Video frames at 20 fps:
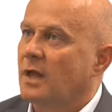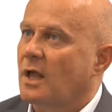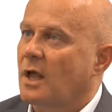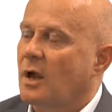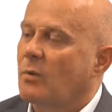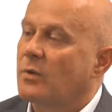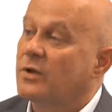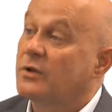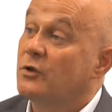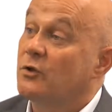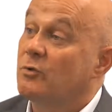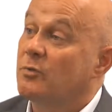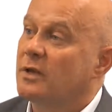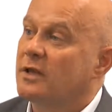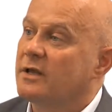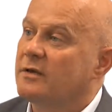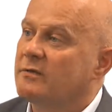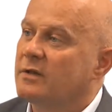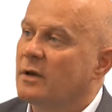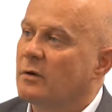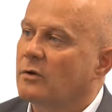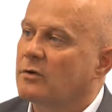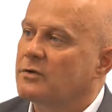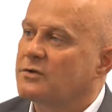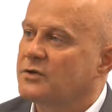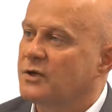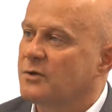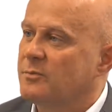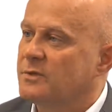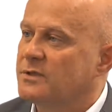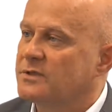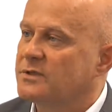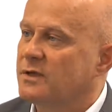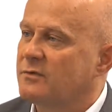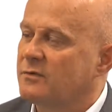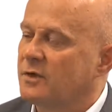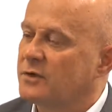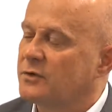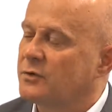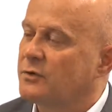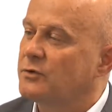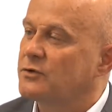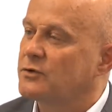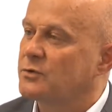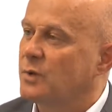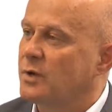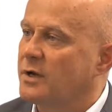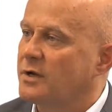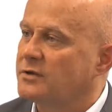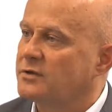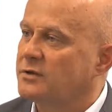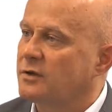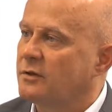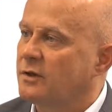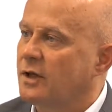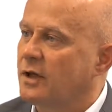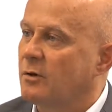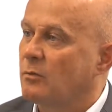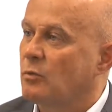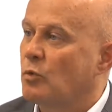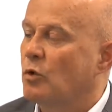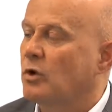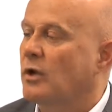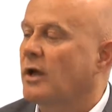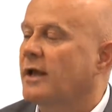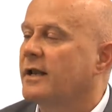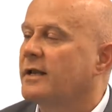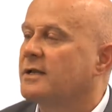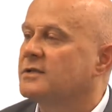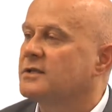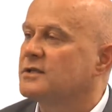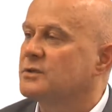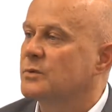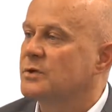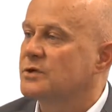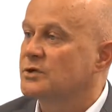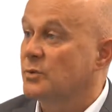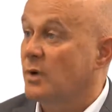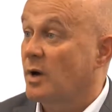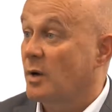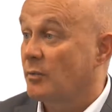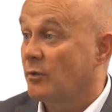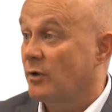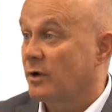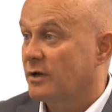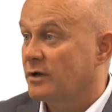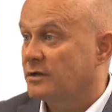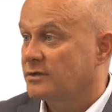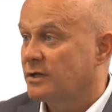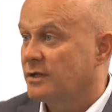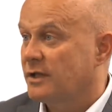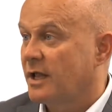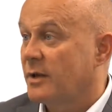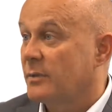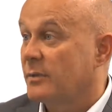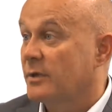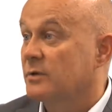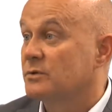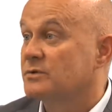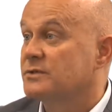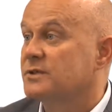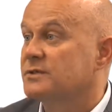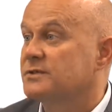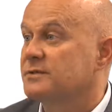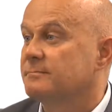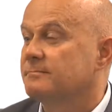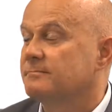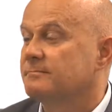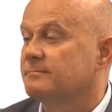And we do believe that consumers, if they do switch, that they are more likely to switch to our products than anyone else's.